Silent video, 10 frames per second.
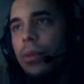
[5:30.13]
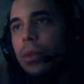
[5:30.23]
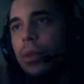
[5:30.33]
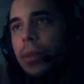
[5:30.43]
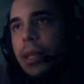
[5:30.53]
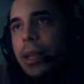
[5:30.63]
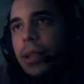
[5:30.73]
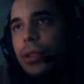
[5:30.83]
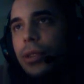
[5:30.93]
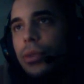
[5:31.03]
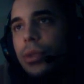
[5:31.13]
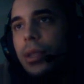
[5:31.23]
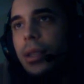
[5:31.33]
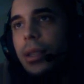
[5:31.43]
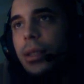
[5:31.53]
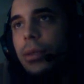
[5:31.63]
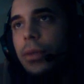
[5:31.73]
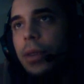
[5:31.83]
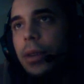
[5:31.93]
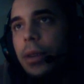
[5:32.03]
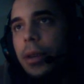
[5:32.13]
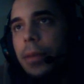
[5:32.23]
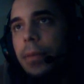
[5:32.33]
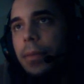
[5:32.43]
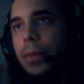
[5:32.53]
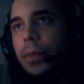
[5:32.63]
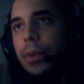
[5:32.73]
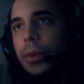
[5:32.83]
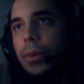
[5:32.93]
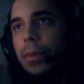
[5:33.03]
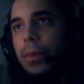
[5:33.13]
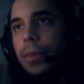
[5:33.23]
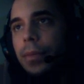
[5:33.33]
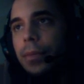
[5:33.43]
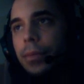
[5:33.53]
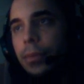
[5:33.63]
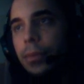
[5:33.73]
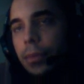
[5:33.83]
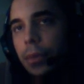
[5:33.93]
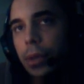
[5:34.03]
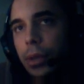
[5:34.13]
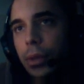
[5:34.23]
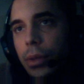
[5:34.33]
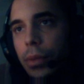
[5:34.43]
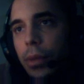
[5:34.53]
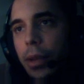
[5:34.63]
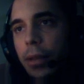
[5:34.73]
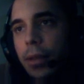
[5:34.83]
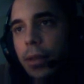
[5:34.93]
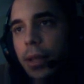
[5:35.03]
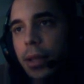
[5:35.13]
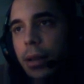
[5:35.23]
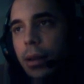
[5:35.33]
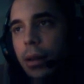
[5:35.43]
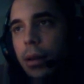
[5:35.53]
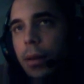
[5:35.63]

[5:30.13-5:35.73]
want to be taking shorts in this sort of area, so I just did a 6R.